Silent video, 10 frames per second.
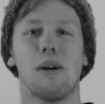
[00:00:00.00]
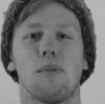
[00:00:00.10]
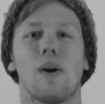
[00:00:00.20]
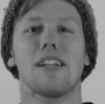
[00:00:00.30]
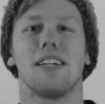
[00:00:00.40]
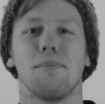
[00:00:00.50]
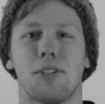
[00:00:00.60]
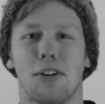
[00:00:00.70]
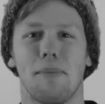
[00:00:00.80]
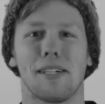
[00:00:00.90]
and welcome to
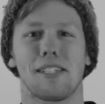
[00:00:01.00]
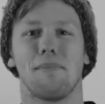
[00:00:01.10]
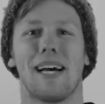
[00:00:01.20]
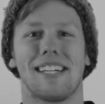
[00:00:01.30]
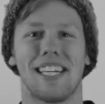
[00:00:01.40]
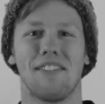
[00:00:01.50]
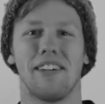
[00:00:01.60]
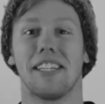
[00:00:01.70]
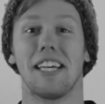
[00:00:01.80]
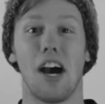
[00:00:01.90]
Crimpington Bear
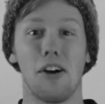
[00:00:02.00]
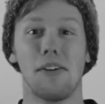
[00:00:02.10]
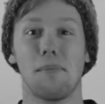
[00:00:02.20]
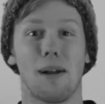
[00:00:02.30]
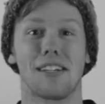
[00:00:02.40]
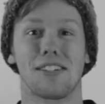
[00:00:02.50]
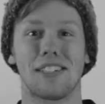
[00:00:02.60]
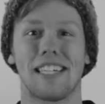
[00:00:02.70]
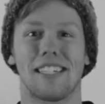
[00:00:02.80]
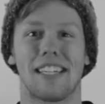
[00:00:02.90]
TV, the only place on
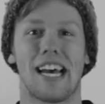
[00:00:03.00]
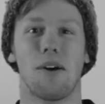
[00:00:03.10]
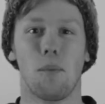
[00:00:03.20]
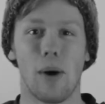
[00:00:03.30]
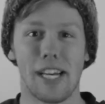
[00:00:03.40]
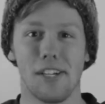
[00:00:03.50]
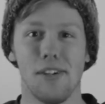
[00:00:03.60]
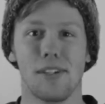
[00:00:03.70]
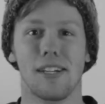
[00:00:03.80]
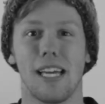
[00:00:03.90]
the internet where
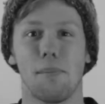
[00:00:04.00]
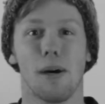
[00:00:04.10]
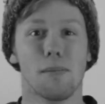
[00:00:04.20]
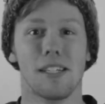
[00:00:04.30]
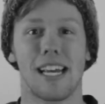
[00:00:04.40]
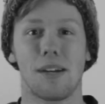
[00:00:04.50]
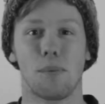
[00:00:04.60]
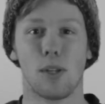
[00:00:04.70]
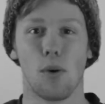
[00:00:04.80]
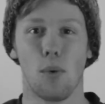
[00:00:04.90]
you can keep up to date
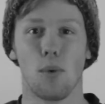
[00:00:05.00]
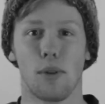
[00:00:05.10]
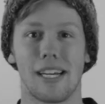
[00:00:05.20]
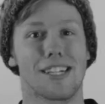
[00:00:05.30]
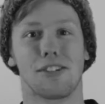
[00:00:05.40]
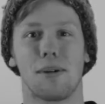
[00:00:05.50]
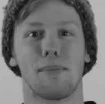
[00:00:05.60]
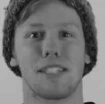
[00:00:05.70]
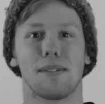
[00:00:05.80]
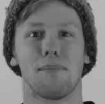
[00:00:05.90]
with all things
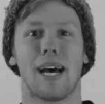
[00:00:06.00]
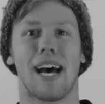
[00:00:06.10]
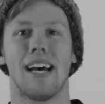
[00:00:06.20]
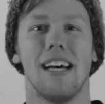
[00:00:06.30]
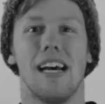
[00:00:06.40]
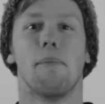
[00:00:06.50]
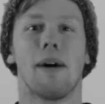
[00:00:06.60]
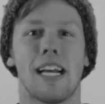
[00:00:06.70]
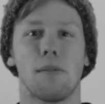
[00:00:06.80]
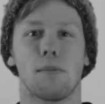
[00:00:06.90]
Crimpington Bear.
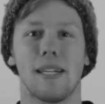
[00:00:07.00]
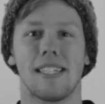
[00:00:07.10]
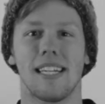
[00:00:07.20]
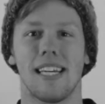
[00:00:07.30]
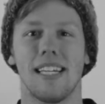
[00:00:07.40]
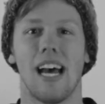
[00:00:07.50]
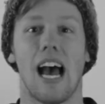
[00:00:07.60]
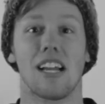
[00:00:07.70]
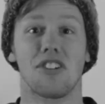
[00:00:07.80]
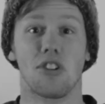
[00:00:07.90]
My name's Peter Neen
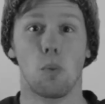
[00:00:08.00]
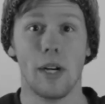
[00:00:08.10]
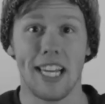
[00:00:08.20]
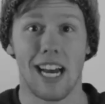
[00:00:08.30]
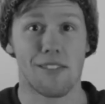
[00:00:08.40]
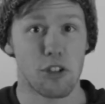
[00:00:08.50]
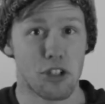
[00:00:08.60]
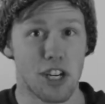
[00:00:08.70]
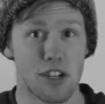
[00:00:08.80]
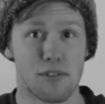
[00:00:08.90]
and we have a
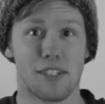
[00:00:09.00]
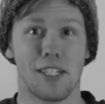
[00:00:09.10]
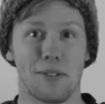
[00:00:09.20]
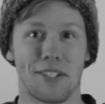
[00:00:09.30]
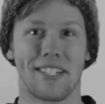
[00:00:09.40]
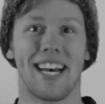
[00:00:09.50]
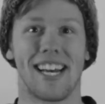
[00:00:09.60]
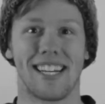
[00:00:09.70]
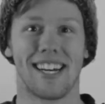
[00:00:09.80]
show for you today.